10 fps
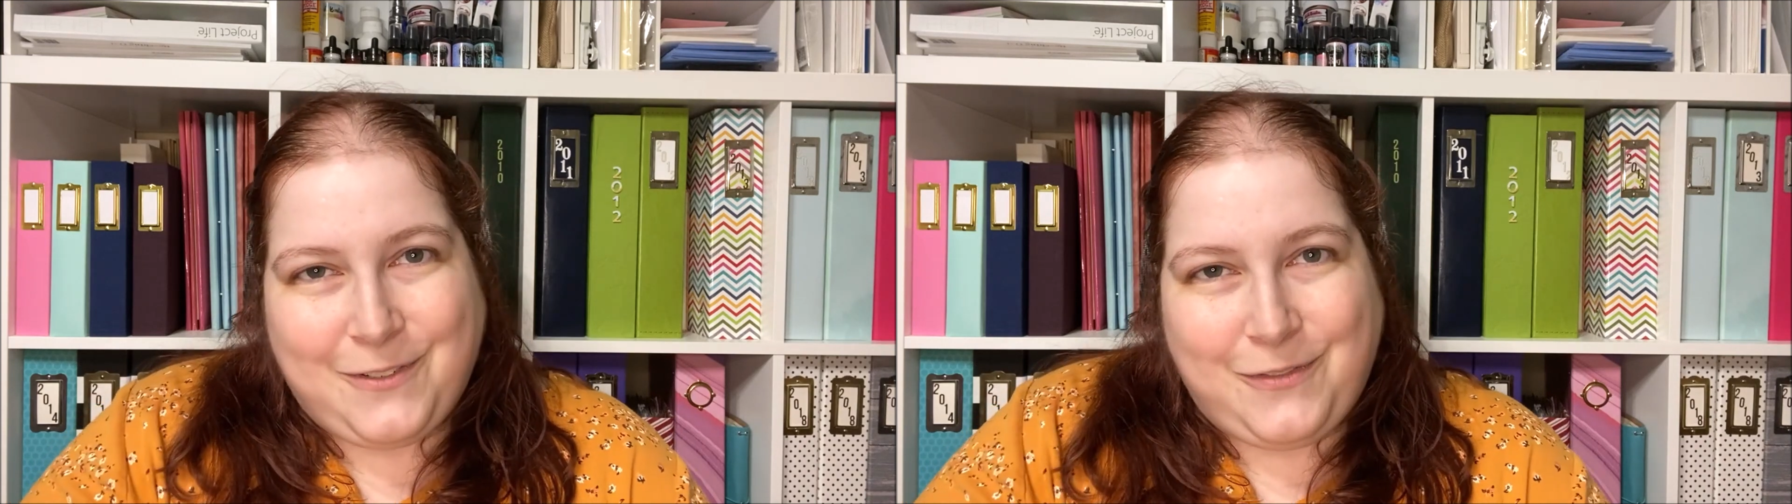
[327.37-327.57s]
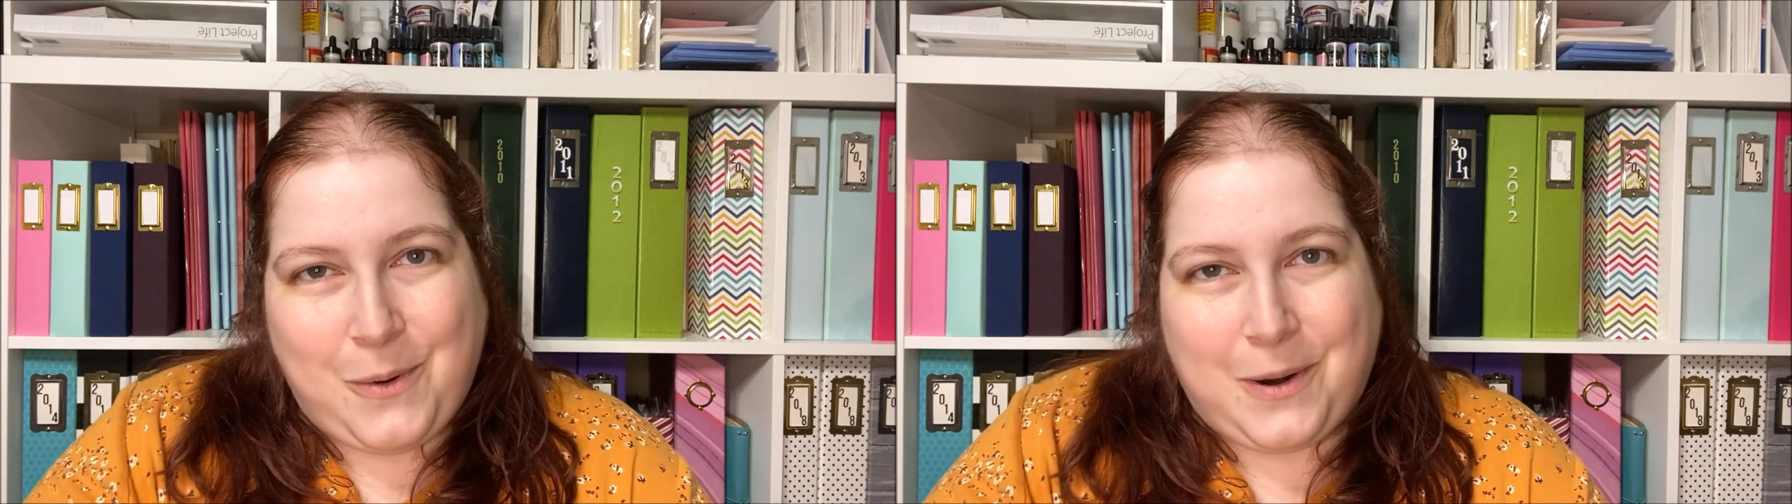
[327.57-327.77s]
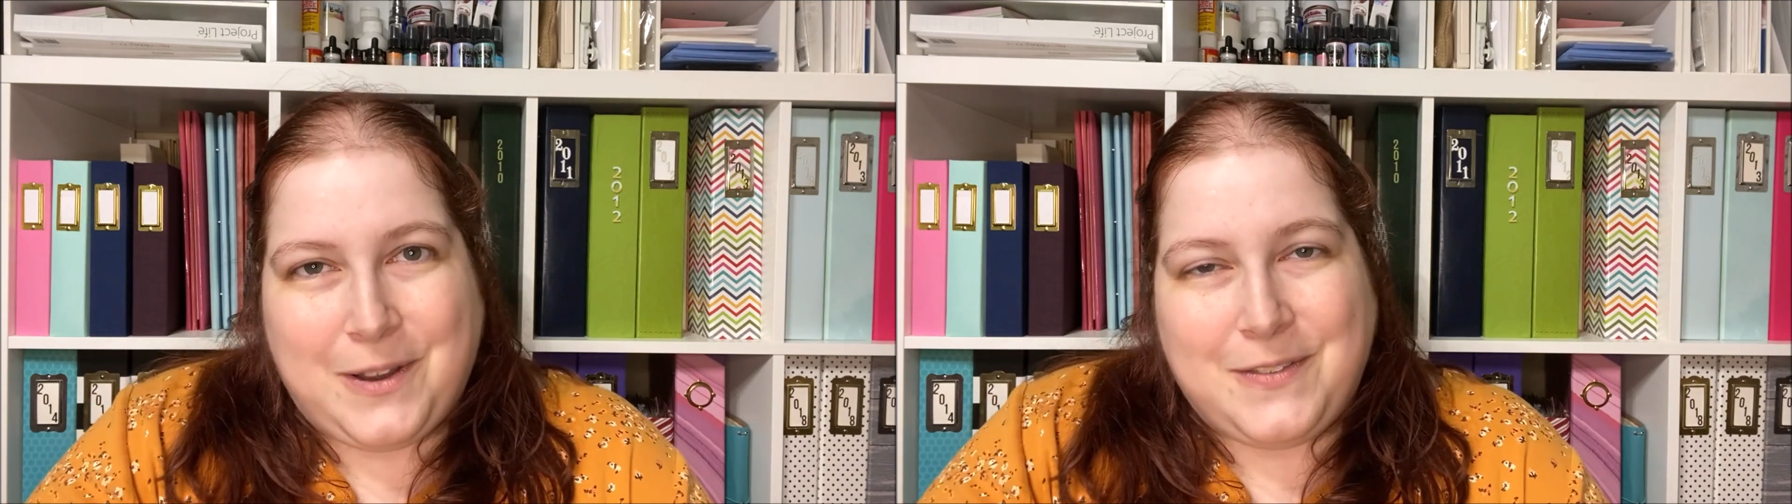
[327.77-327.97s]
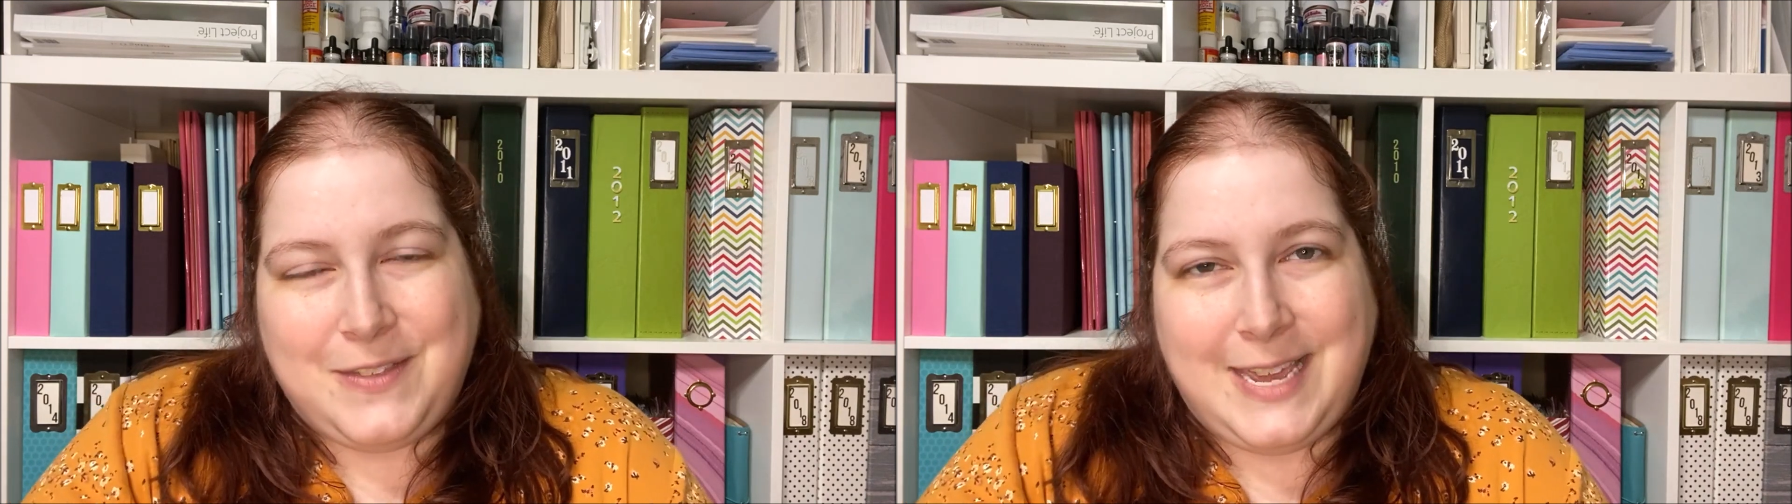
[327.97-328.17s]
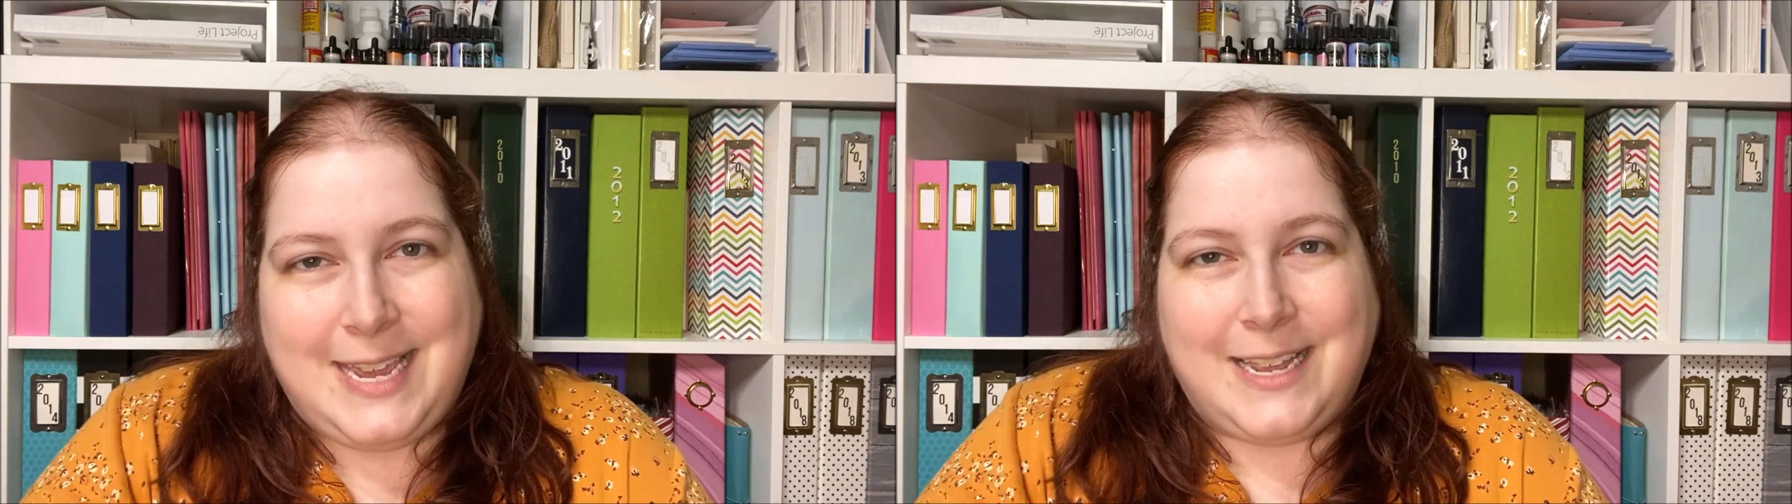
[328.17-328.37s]
for
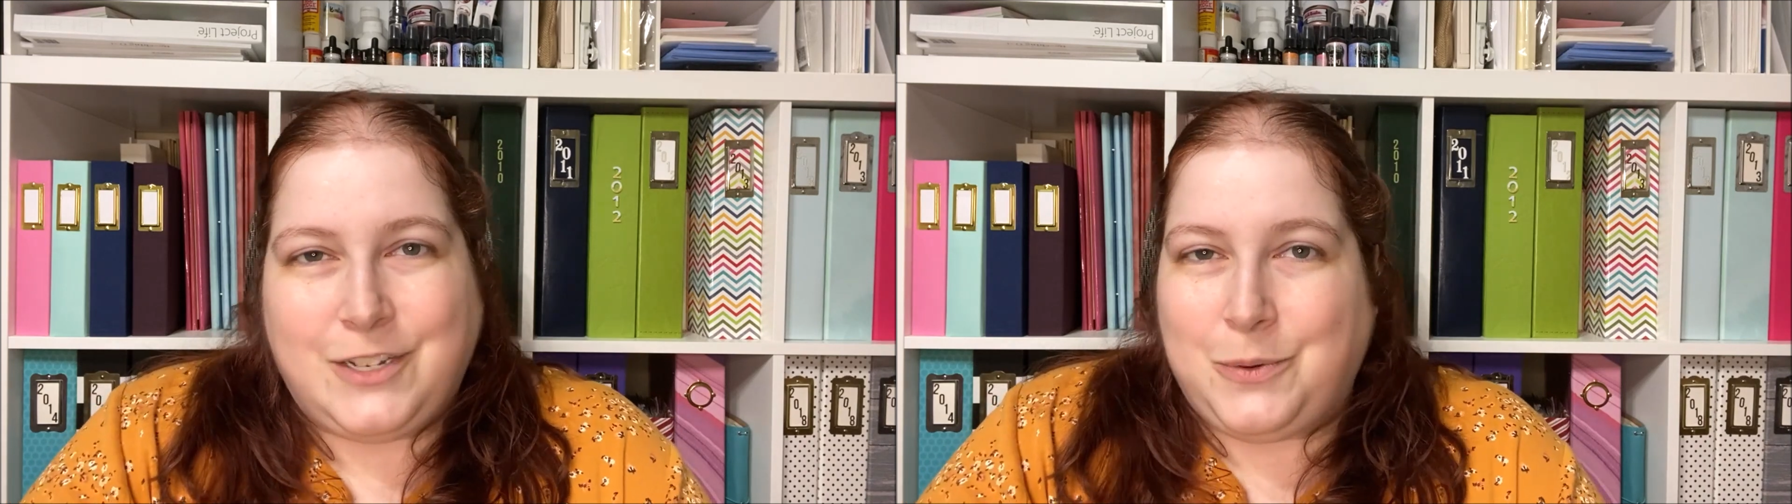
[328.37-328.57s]
the